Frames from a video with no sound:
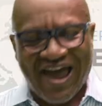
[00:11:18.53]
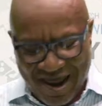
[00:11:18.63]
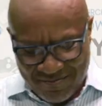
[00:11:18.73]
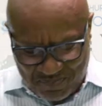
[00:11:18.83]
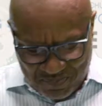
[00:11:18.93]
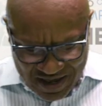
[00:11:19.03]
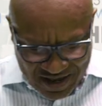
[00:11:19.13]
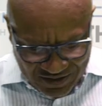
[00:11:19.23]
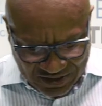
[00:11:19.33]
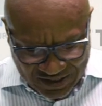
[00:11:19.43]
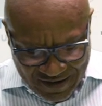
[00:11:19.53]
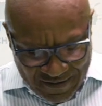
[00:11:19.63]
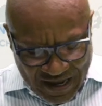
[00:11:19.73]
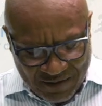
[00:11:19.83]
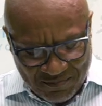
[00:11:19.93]
and peace
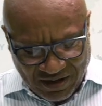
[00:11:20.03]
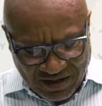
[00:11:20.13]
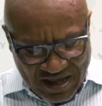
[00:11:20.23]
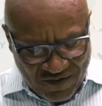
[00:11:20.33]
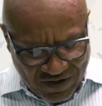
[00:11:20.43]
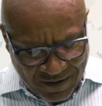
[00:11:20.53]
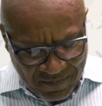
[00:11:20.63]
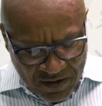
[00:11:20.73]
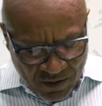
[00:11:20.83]
in believing